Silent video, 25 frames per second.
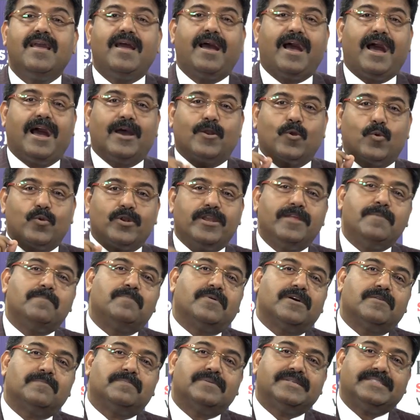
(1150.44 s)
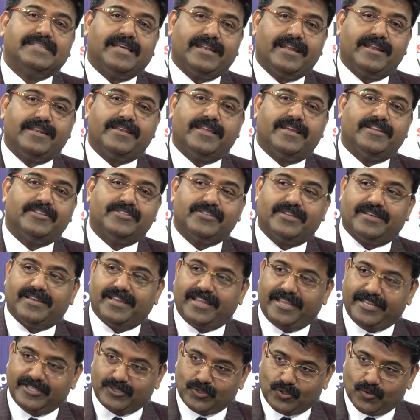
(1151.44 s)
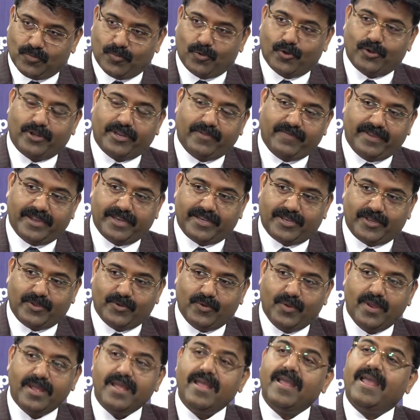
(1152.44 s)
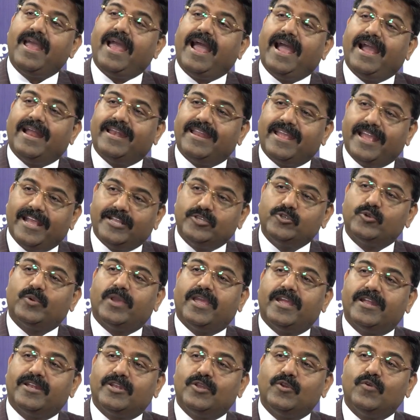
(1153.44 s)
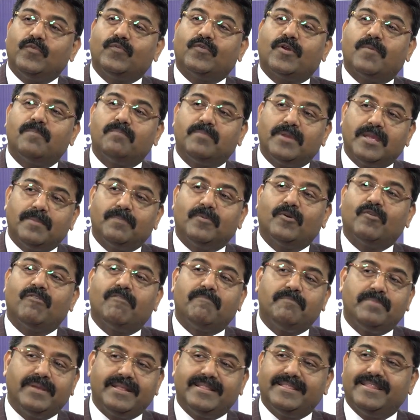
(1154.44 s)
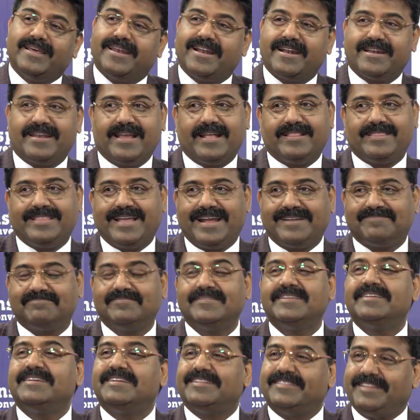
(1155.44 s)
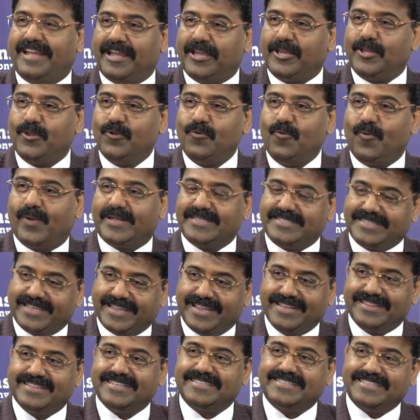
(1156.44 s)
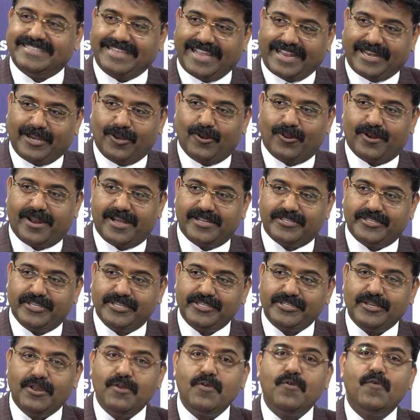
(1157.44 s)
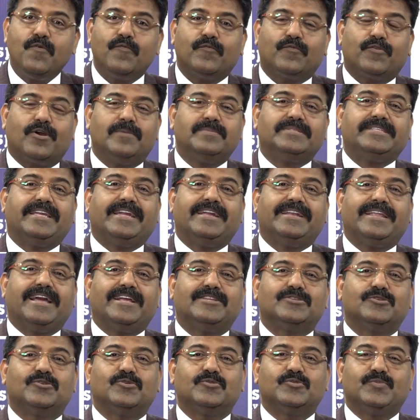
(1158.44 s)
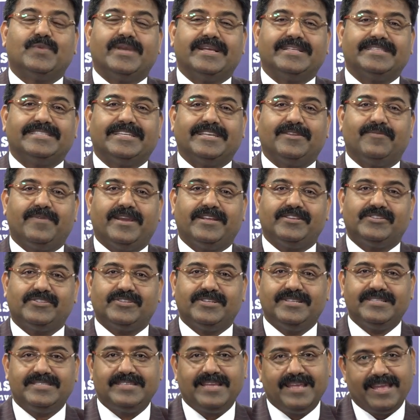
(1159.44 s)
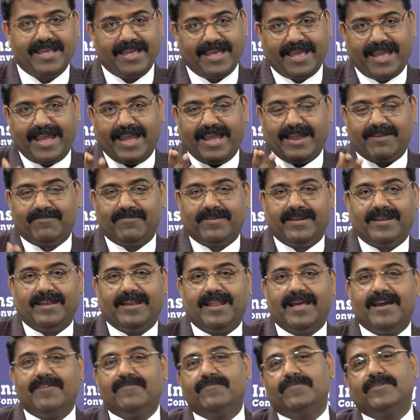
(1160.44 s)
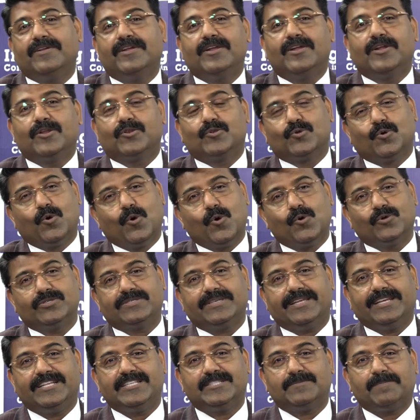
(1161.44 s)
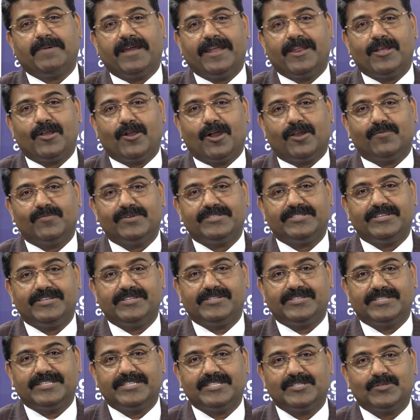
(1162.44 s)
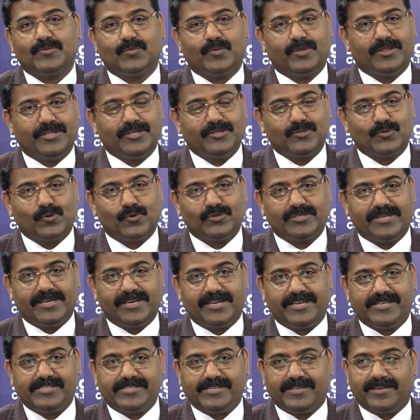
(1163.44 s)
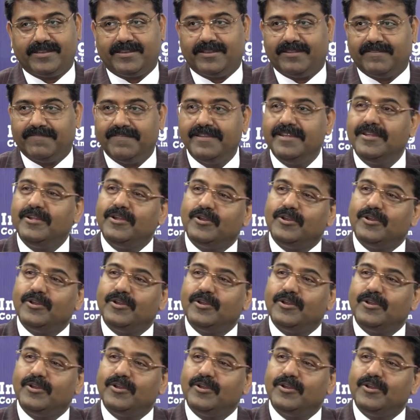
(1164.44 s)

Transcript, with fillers: Our only purpose and intention is to motivate you and educate you from people who have been there and done that. Thank you. Once again, this is Agnelo Rajesh from St. Angelo's VNCT Ventures, and we love to host Inspiring Conversations with the social initiative